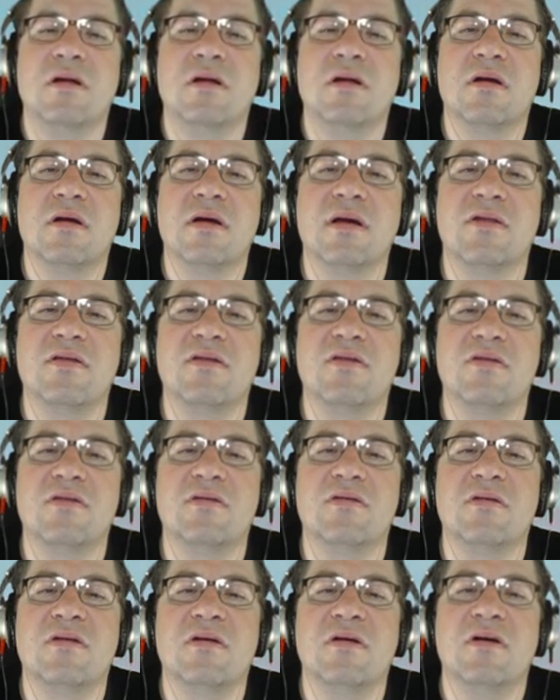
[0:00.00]
Okay, this
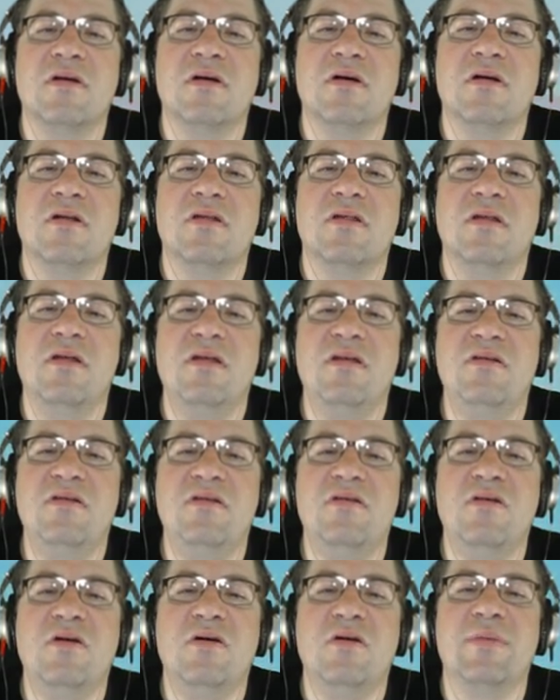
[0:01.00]
is
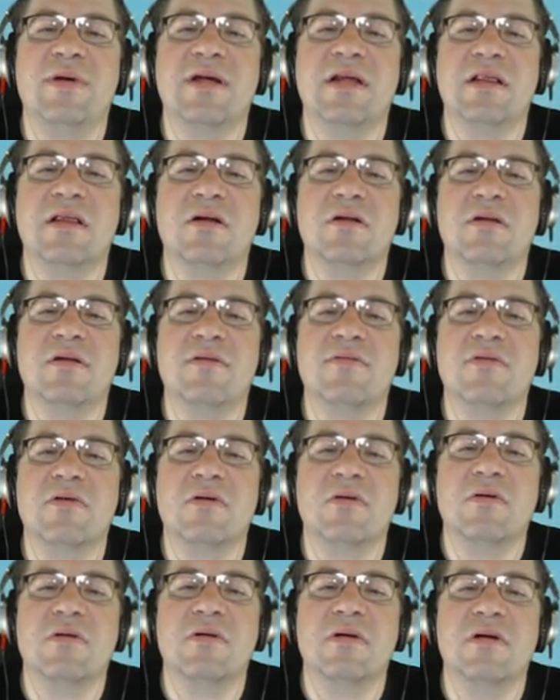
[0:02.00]
going to be a little
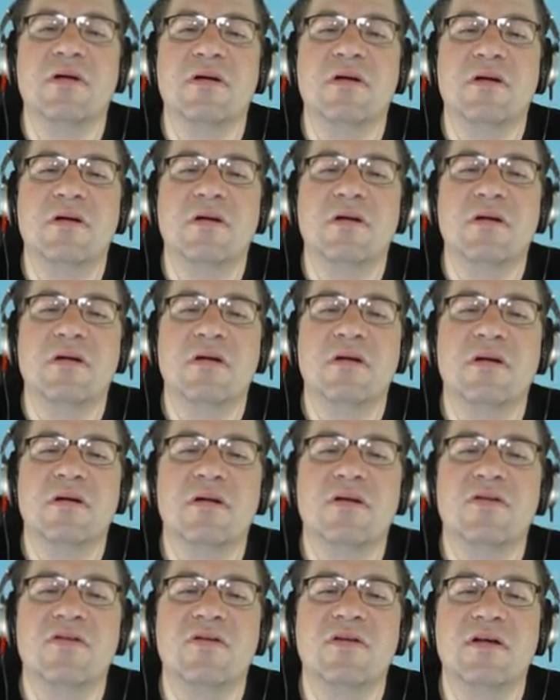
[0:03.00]
difficult. Hold on.
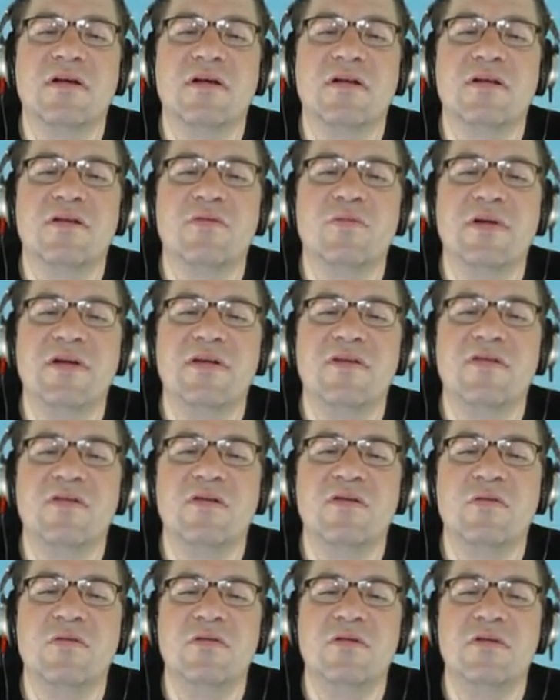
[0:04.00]
Let's place
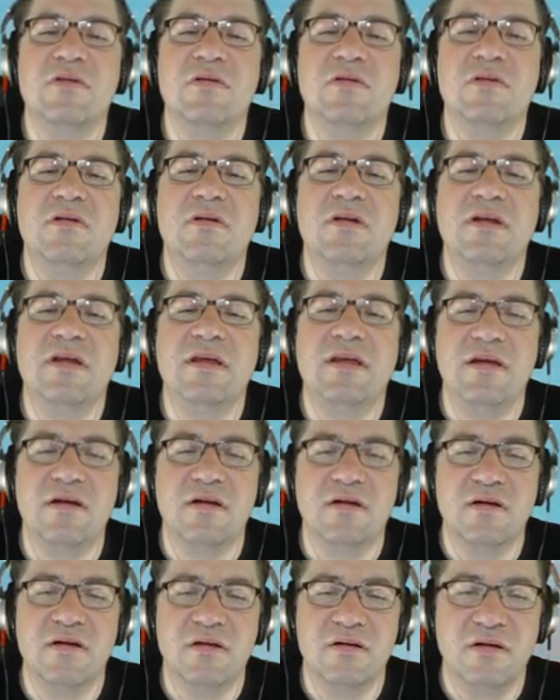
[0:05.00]
this one
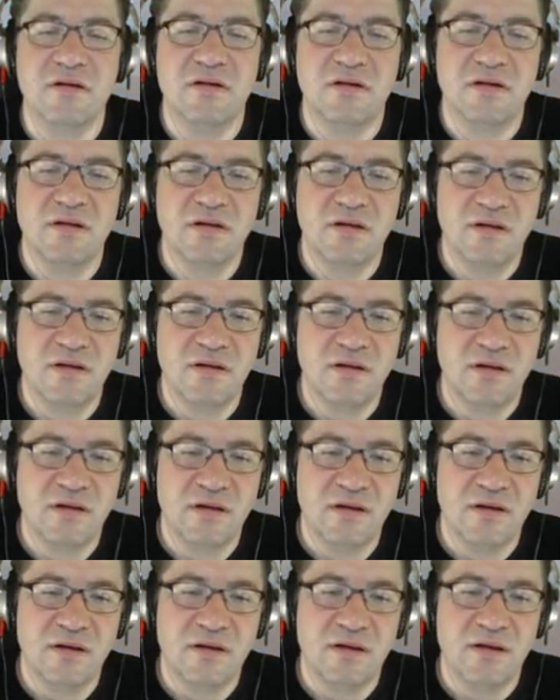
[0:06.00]
here,
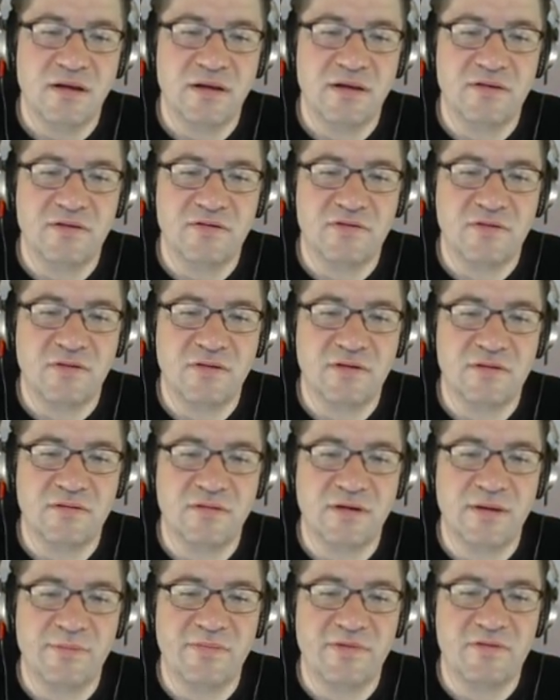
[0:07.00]
and let's go ahead and
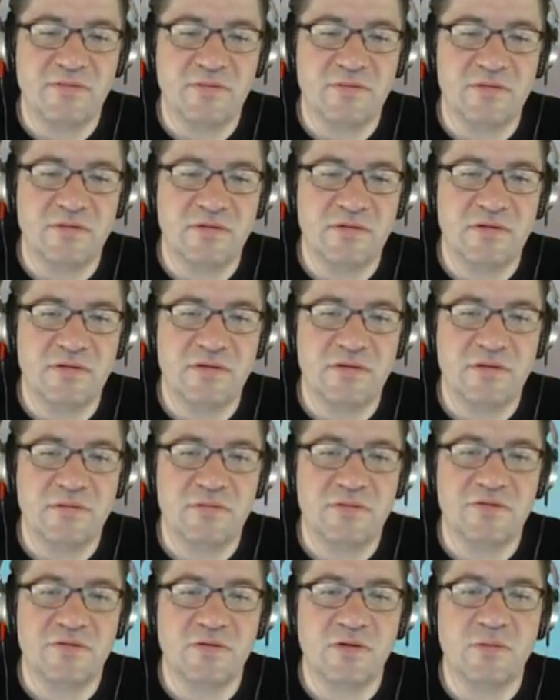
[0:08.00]
grab this one.
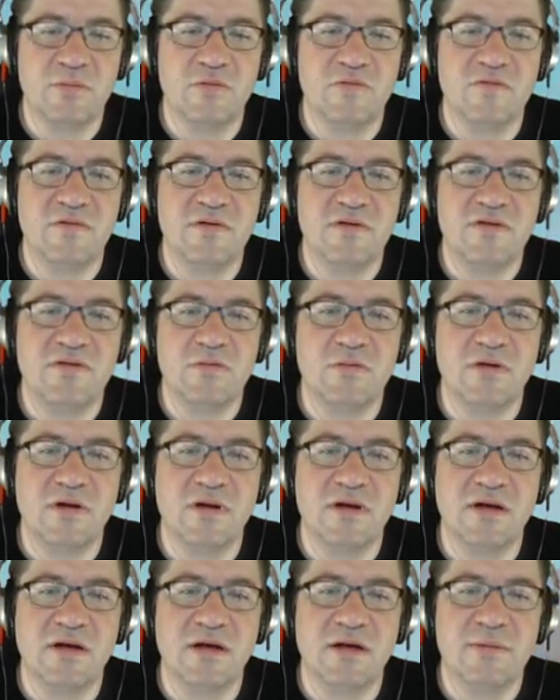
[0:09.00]
We're just going to move this one
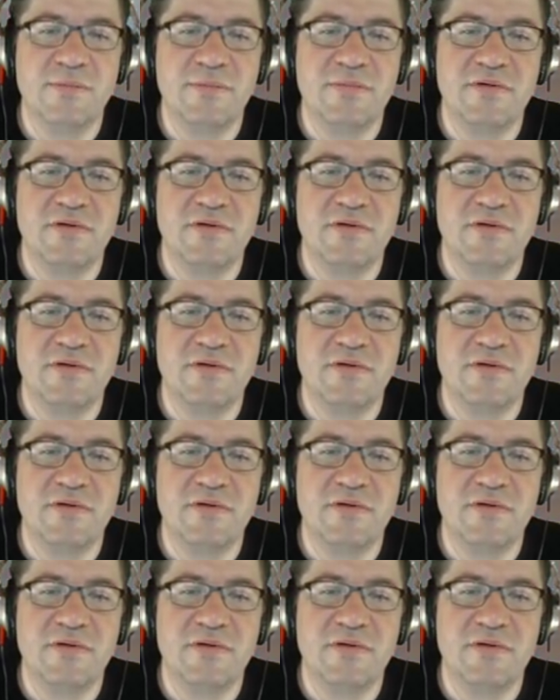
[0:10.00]
up.